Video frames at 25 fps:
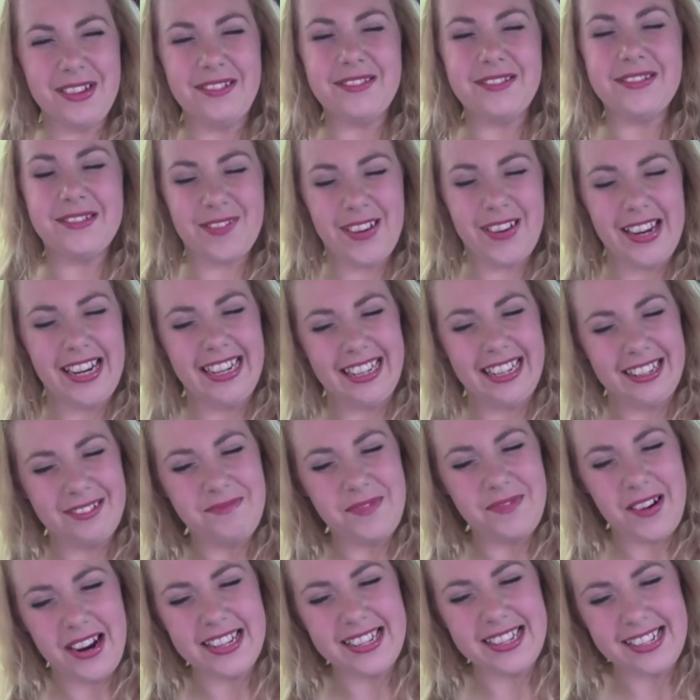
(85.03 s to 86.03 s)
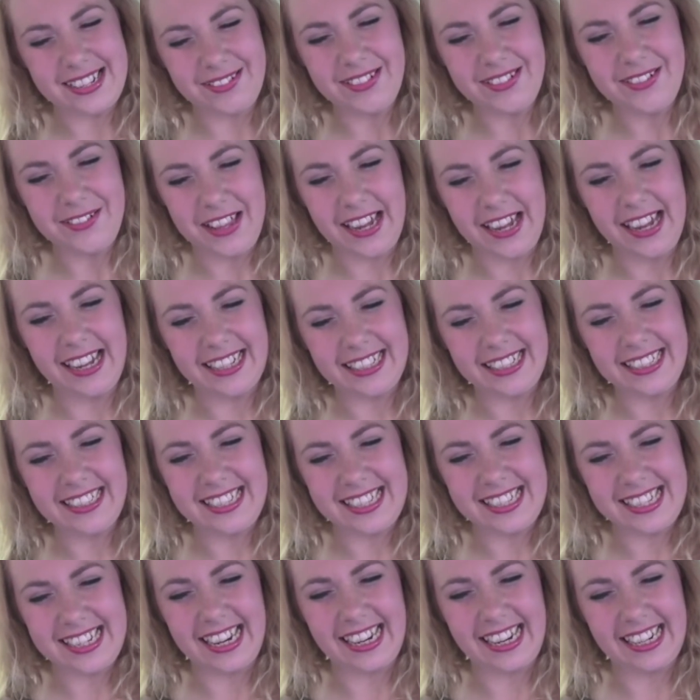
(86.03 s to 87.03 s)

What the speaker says: I was really impressed with that. So,